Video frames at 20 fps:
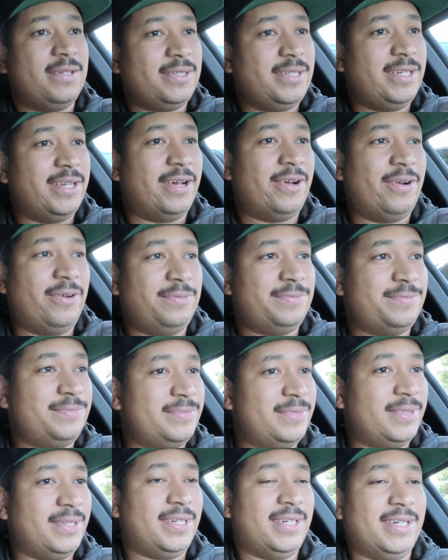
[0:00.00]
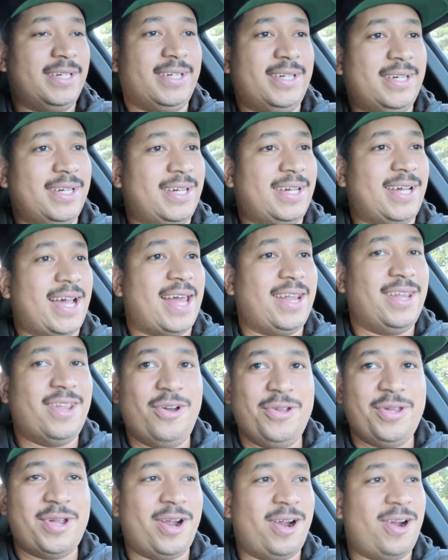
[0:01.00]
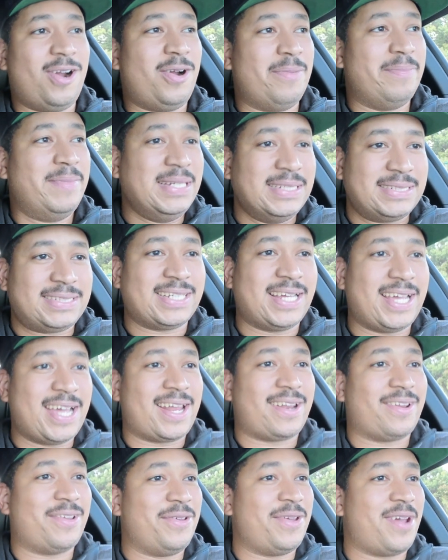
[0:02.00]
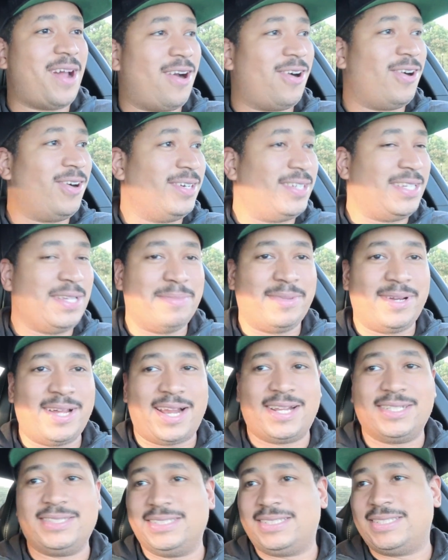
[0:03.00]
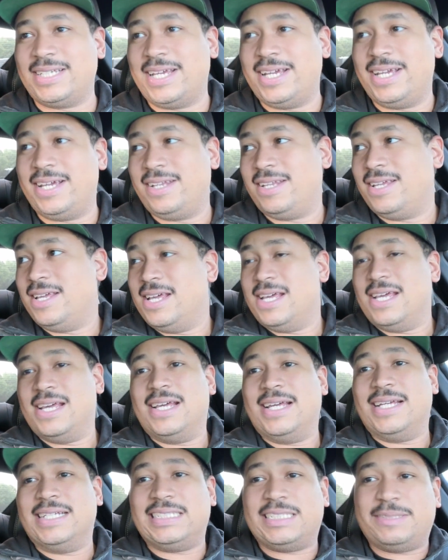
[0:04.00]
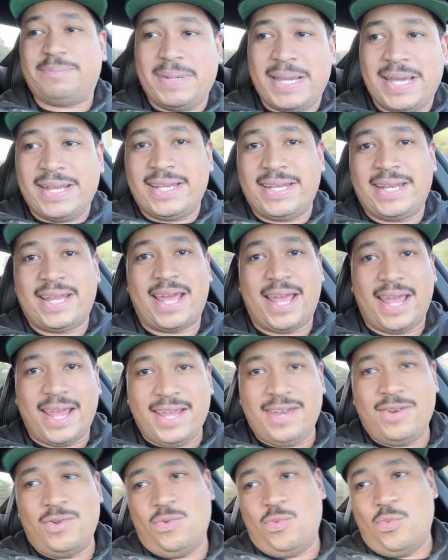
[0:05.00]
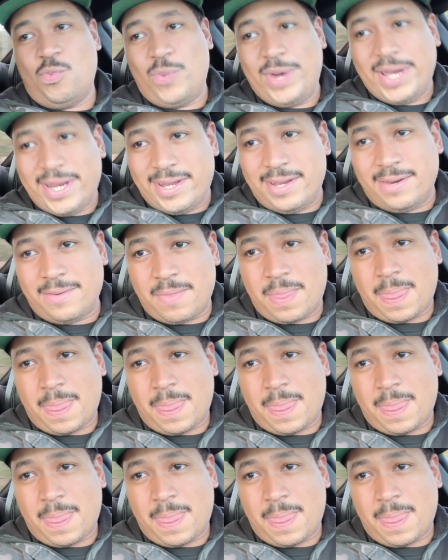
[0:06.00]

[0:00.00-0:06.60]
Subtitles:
You know, I know you heard me say it. I know y'all heard Demonology say it. Spinning ain't winning.